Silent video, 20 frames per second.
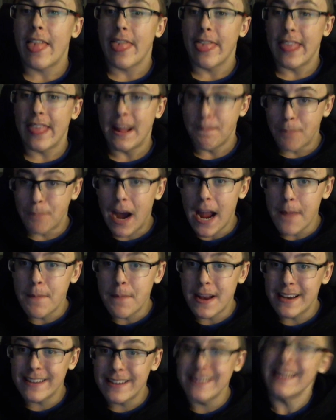In my
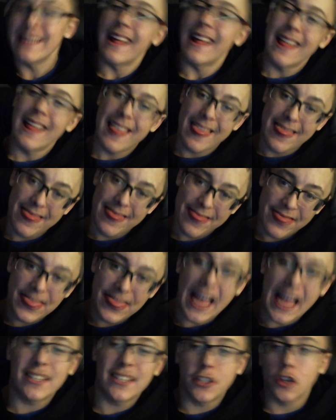opinion,
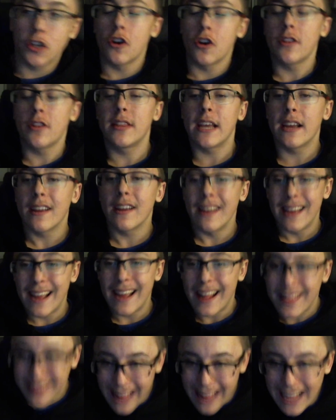that's a good thing.
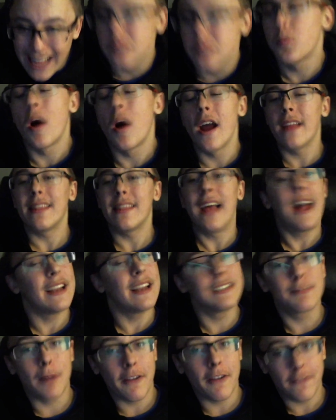And that's why that
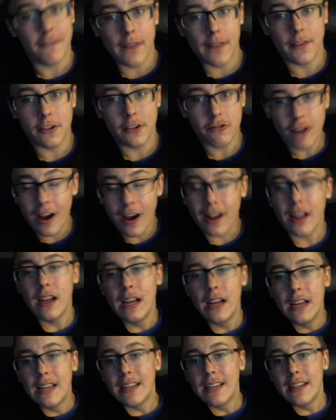is my favorite truck.
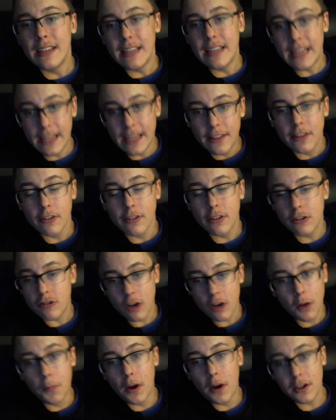Either the
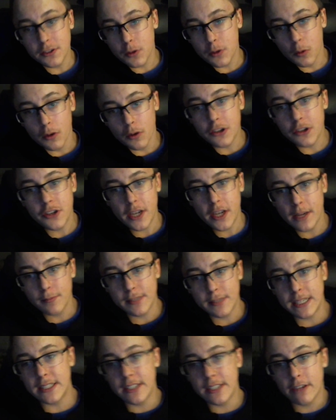Trail Boss or the
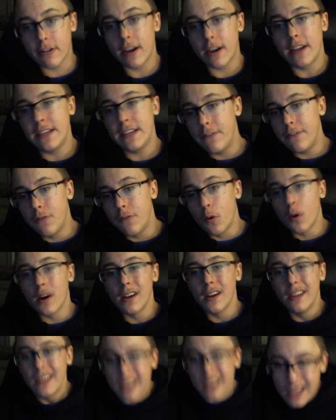GMC Sierra AT4.
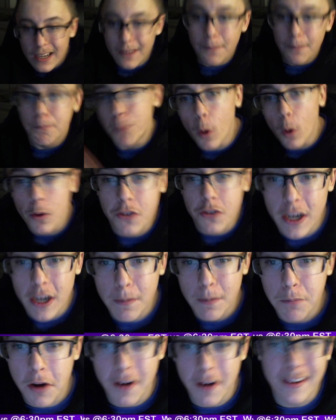Both
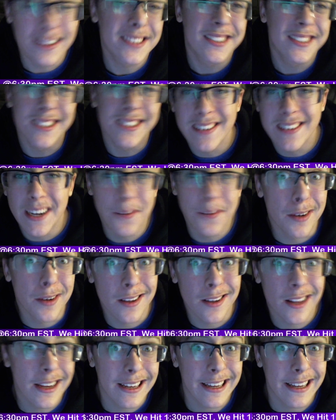GM products, so I'm going to like